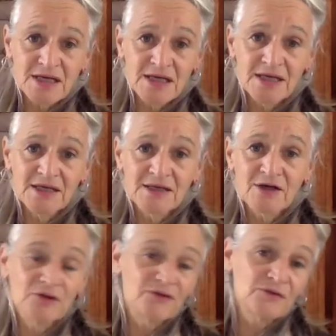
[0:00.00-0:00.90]
a
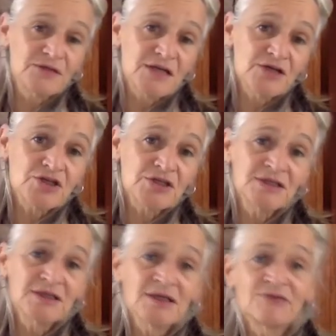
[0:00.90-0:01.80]

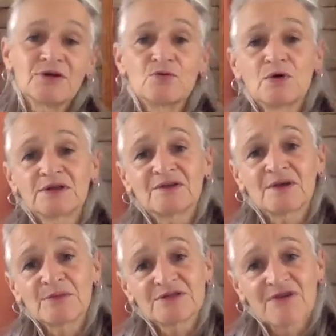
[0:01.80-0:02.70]
consultation, if you want
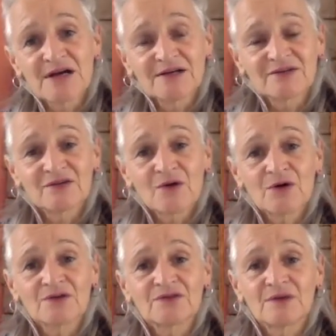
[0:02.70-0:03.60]
some advice
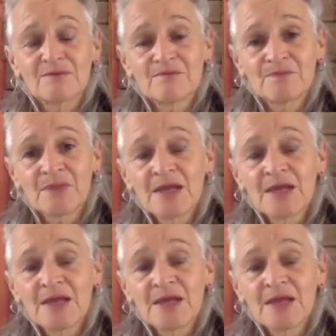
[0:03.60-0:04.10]
or some